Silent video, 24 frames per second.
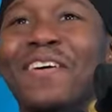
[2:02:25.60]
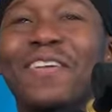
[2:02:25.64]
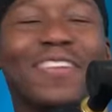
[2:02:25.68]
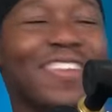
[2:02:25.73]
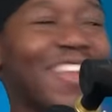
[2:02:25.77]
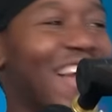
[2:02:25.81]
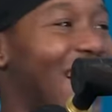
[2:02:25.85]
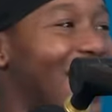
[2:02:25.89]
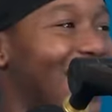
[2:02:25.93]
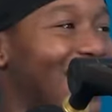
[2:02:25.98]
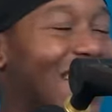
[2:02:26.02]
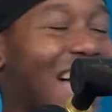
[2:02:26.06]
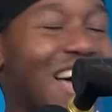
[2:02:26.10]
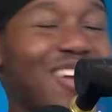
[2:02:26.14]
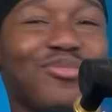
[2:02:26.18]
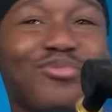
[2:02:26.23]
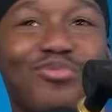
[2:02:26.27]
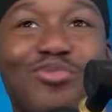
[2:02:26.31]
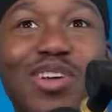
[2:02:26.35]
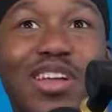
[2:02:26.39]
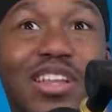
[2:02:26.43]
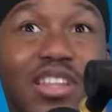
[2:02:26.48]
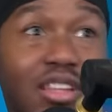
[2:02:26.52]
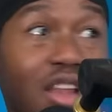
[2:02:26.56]
ass. Like that's
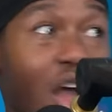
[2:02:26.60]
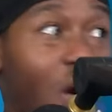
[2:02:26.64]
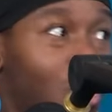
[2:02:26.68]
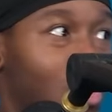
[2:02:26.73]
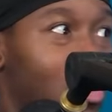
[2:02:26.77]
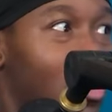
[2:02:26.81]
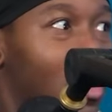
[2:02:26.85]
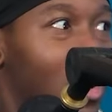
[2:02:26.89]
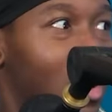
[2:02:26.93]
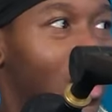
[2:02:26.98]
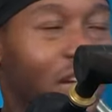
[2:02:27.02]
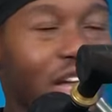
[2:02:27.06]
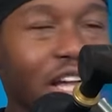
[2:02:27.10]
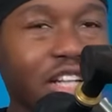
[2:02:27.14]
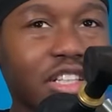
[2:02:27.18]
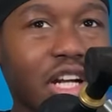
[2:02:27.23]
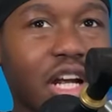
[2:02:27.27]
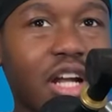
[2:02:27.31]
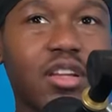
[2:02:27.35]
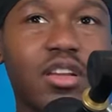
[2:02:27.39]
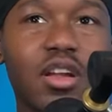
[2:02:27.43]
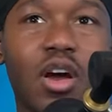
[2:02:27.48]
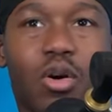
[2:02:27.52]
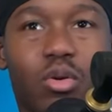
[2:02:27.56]
no, you're gonna get your,
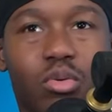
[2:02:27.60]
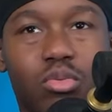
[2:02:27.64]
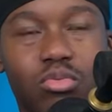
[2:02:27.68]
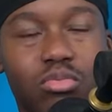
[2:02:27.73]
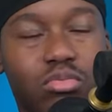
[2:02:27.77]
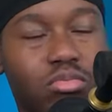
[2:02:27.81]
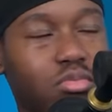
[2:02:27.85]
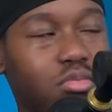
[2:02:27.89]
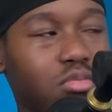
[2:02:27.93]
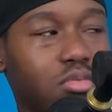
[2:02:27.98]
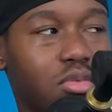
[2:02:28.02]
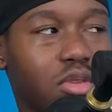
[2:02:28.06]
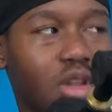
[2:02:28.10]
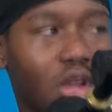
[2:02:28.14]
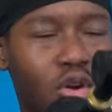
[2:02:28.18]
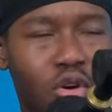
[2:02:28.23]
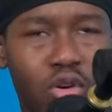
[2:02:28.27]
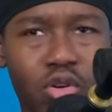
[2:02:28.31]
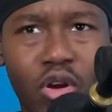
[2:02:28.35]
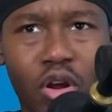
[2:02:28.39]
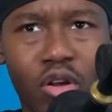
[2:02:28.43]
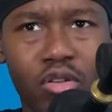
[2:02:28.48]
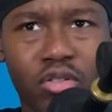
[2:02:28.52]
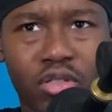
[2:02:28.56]
no.
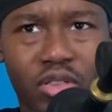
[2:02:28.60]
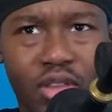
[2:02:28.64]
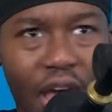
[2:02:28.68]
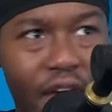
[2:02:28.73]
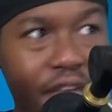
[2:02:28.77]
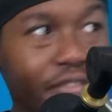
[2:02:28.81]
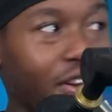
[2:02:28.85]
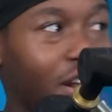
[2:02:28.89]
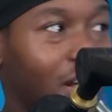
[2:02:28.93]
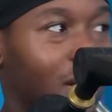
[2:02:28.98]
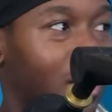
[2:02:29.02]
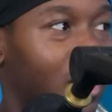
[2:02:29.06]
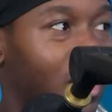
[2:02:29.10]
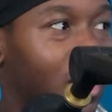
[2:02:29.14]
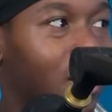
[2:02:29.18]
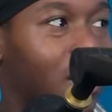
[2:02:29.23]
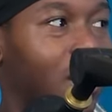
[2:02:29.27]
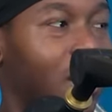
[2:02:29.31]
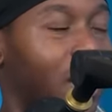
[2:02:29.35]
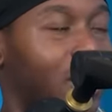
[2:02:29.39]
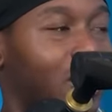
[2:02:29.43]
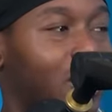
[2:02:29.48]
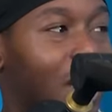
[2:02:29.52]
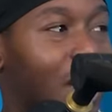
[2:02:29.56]
You're definitely
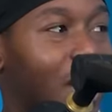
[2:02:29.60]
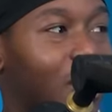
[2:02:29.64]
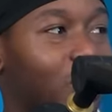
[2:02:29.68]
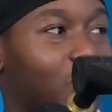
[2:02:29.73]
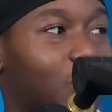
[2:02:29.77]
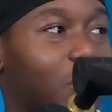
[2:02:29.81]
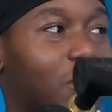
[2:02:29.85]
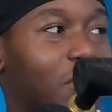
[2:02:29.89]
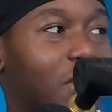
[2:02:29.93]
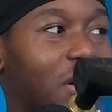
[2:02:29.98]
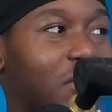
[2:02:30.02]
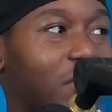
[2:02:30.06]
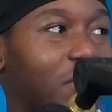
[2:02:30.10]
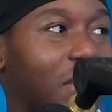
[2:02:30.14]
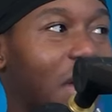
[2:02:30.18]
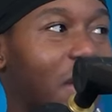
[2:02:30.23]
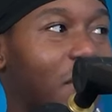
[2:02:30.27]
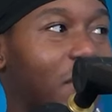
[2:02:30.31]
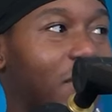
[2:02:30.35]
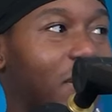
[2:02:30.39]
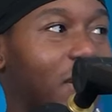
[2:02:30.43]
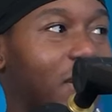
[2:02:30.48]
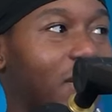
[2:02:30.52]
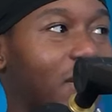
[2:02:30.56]
gonna get your ass whipped by
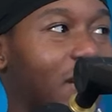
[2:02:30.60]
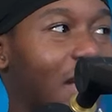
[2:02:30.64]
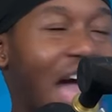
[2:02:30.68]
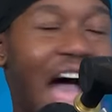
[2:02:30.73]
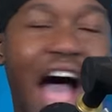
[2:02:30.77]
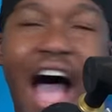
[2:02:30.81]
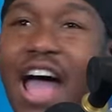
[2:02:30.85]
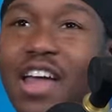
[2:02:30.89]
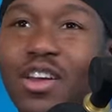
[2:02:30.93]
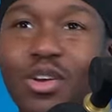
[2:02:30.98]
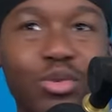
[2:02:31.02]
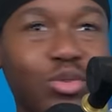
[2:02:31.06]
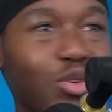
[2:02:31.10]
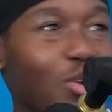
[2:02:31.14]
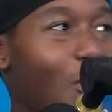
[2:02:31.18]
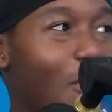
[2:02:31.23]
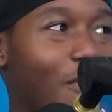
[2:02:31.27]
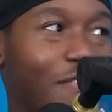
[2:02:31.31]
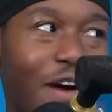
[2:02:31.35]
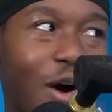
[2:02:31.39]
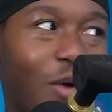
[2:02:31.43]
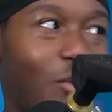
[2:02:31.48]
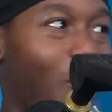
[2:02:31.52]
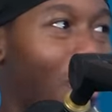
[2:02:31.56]
Batman. Yeah, Batman. I don't know
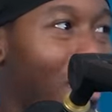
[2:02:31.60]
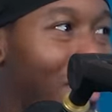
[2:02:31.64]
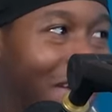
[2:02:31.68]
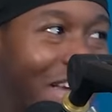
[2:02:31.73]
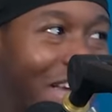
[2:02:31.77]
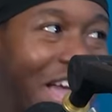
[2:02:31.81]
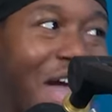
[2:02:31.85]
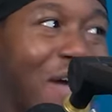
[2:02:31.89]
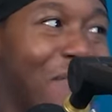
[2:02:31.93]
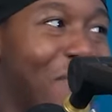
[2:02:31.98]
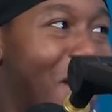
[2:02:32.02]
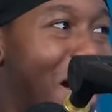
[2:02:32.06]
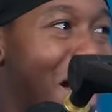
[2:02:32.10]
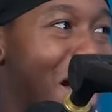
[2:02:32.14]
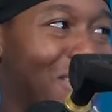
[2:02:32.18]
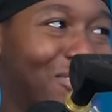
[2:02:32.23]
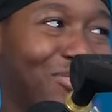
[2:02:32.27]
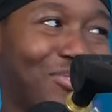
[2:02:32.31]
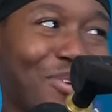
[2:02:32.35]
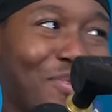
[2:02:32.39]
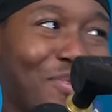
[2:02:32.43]
if I want to get my ass